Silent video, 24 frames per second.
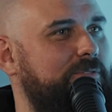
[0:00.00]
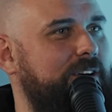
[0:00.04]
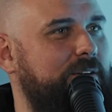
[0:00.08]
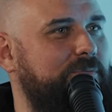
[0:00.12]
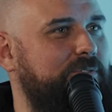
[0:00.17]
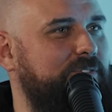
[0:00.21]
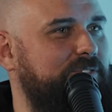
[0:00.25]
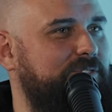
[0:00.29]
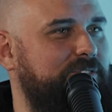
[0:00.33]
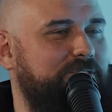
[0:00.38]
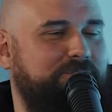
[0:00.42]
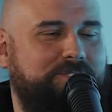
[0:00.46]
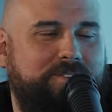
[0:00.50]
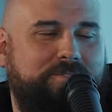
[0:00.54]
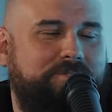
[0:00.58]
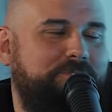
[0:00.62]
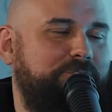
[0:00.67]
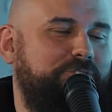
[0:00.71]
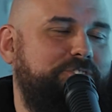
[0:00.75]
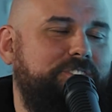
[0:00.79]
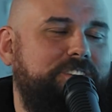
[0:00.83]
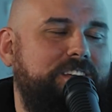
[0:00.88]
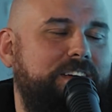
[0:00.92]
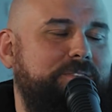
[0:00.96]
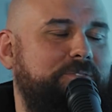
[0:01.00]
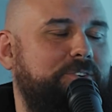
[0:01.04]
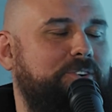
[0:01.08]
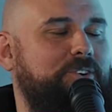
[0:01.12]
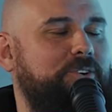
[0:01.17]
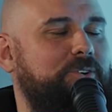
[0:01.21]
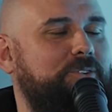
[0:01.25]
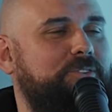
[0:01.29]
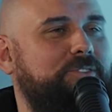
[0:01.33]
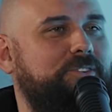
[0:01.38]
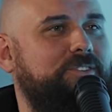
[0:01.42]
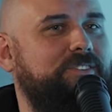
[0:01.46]
references of you should never
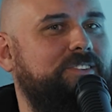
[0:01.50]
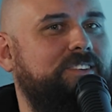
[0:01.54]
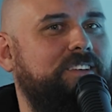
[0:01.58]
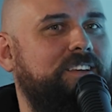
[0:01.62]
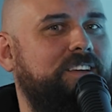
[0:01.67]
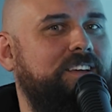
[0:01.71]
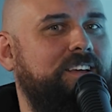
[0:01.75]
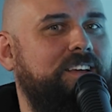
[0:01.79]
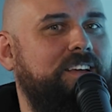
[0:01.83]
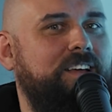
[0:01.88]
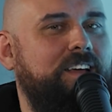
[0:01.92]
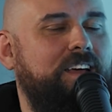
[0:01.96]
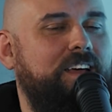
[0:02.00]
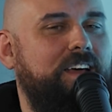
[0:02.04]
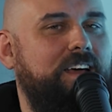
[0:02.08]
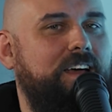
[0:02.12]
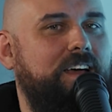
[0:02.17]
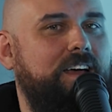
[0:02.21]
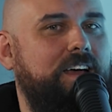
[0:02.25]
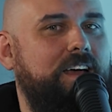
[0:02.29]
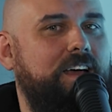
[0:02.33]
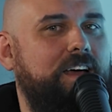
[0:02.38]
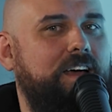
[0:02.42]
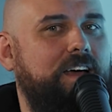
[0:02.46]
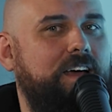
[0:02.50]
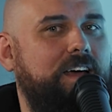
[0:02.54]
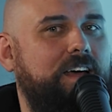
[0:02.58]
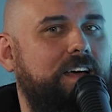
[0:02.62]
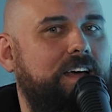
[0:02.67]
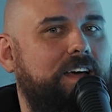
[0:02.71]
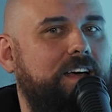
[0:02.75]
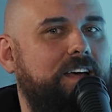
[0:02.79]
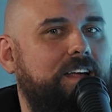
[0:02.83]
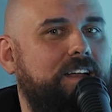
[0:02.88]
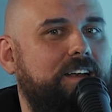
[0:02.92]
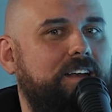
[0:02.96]
go to.
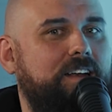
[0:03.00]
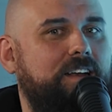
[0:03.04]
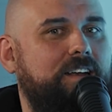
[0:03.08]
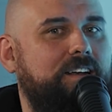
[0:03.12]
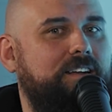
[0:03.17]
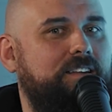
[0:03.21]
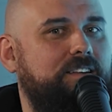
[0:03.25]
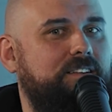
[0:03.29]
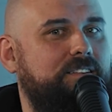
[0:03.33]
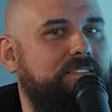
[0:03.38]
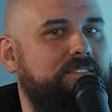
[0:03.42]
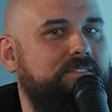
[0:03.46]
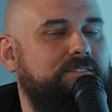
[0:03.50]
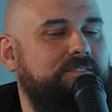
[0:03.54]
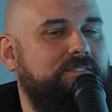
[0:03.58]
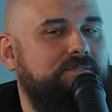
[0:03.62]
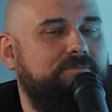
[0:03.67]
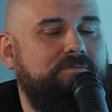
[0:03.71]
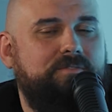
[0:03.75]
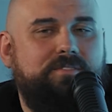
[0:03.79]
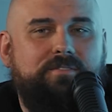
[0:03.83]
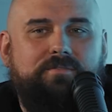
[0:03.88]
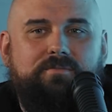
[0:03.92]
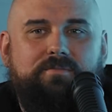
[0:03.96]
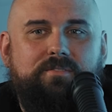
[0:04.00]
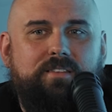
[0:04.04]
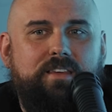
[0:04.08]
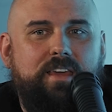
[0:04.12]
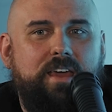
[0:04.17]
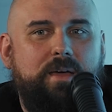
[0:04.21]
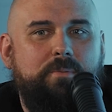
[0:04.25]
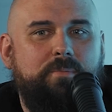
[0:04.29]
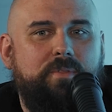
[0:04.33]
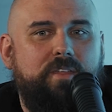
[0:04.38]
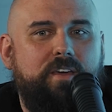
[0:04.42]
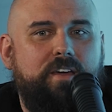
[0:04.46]
And
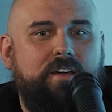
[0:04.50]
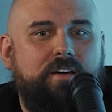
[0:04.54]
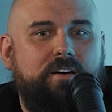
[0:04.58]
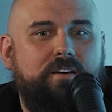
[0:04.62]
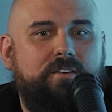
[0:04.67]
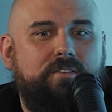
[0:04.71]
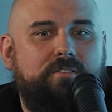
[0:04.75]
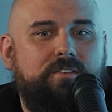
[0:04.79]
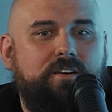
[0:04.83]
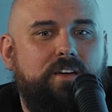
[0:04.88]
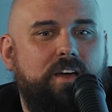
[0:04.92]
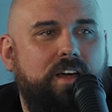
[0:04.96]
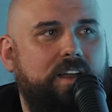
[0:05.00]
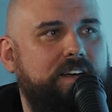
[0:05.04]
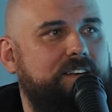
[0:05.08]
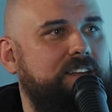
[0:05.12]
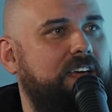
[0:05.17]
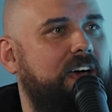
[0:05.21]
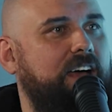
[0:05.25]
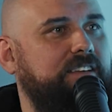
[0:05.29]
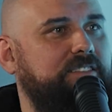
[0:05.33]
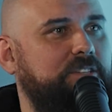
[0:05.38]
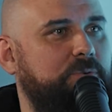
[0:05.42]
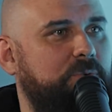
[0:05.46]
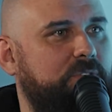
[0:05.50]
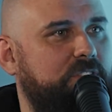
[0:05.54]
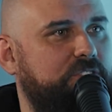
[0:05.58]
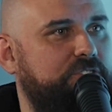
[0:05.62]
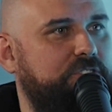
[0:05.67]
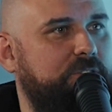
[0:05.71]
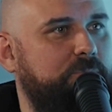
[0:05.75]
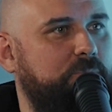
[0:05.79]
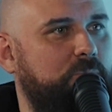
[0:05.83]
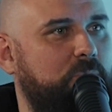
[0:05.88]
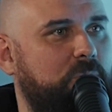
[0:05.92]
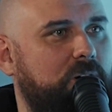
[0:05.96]
came there, got a taxi where the
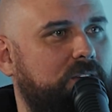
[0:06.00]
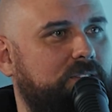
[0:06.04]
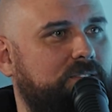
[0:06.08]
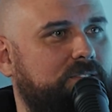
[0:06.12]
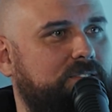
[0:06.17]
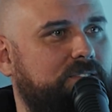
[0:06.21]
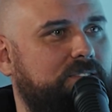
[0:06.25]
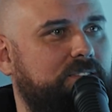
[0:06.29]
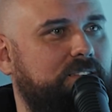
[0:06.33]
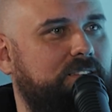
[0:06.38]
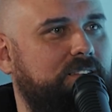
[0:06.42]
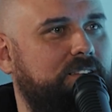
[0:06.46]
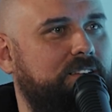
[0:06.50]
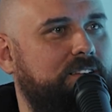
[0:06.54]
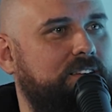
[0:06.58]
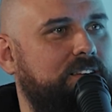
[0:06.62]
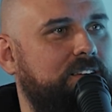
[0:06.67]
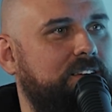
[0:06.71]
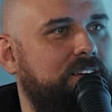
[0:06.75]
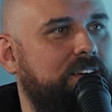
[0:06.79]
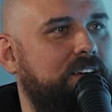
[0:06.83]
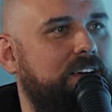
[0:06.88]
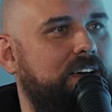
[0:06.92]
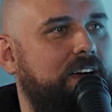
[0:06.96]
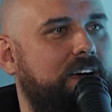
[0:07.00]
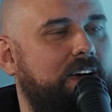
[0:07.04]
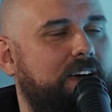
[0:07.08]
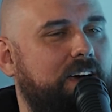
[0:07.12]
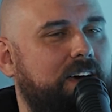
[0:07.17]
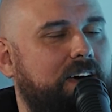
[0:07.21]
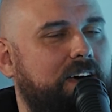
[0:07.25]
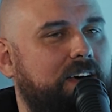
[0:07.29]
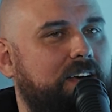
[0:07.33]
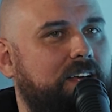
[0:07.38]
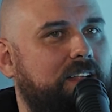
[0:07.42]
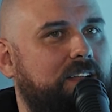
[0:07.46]
gym was,
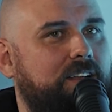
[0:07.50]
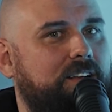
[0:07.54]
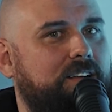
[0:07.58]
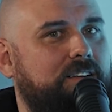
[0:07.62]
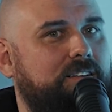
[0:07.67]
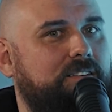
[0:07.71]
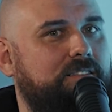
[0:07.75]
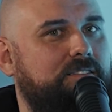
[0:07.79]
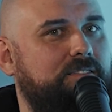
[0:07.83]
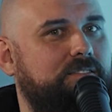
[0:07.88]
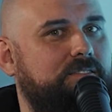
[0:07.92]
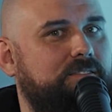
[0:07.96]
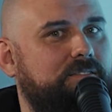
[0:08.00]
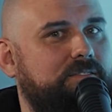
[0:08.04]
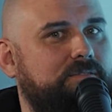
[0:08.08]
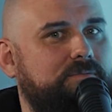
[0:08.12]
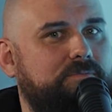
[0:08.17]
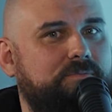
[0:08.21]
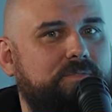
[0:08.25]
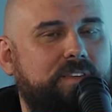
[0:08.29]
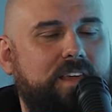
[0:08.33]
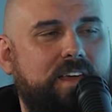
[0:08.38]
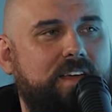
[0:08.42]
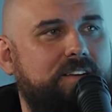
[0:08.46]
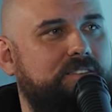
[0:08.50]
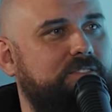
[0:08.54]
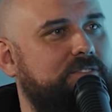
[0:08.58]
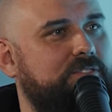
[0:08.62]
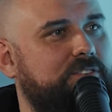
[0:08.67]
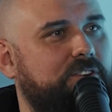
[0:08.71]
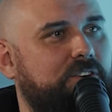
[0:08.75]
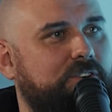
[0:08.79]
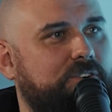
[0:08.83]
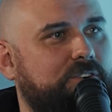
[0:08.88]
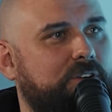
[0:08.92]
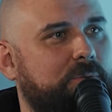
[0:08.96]
and yeah,
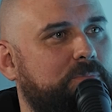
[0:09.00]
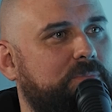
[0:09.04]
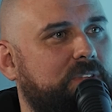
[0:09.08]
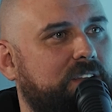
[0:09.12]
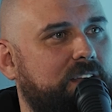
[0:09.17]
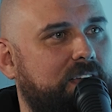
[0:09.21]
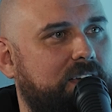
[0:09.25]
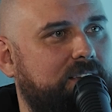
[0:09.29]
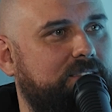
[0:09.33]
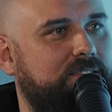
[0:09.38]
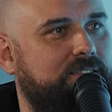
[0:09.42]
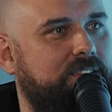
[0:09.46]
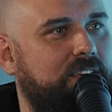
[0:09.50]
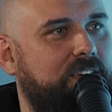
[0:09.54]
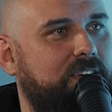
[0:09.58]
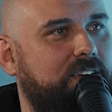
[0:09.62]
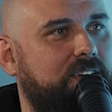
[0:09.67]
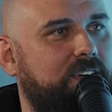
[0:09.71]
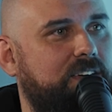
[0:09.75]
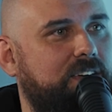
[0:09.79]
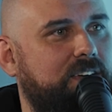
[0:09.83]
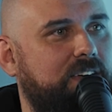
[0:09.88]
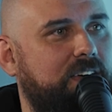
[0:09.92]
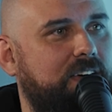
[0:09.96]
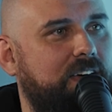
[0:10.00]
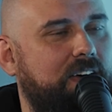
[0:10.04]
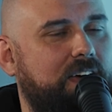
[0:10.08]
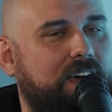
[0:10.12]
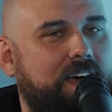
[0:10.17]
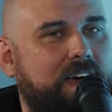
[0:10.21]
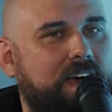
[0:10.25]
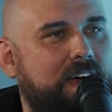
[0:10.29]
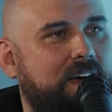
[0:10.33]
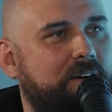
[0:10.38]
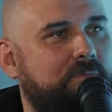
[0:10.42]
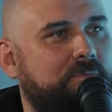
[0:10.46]
turned up the next day.
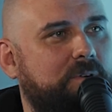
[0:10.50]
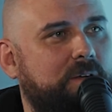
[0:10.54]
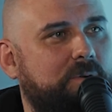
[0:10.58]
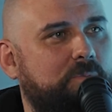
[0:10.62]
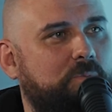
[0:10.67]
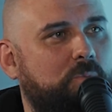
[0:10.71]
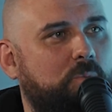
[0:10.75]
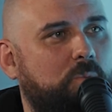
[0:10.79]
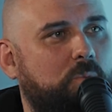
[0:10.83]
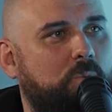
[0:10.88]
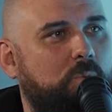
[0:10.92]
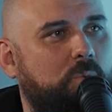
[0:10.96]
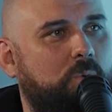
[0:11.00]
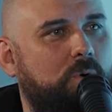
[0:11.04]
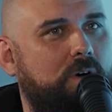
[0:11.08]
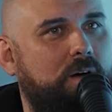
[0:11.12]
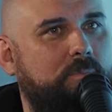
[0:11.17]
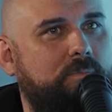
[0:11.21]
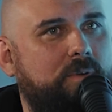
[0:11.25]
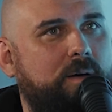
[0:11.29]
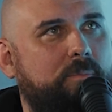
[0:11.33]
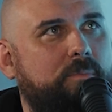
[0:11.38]
And I got